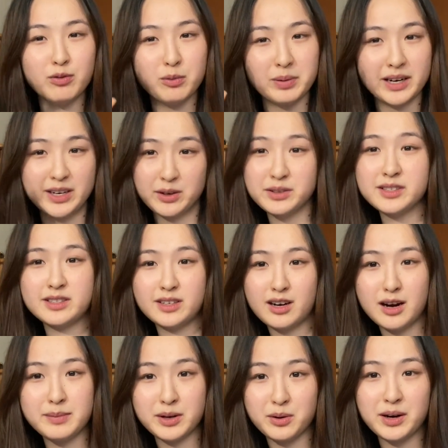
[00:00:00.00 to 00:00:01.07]
but I know this is a
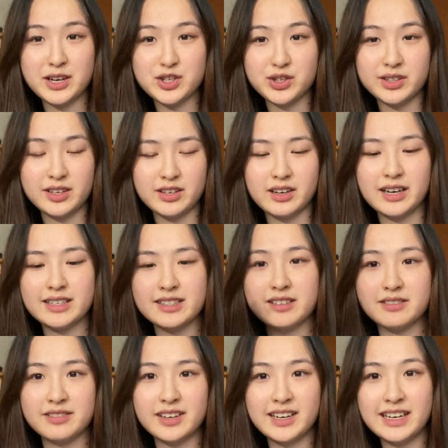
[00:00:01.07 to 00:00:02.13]
common question that you guys have
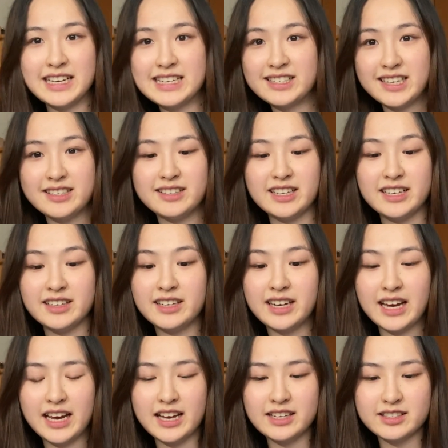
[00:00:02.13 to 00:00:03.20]
sent in and
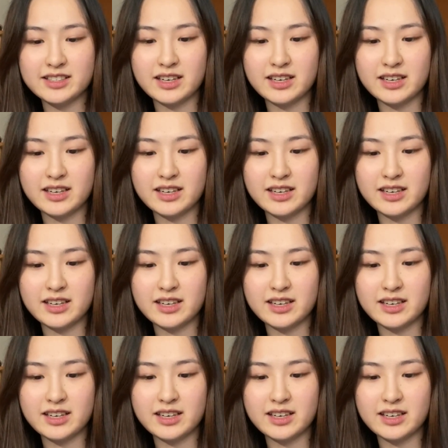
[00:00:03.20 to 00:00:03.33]
asked.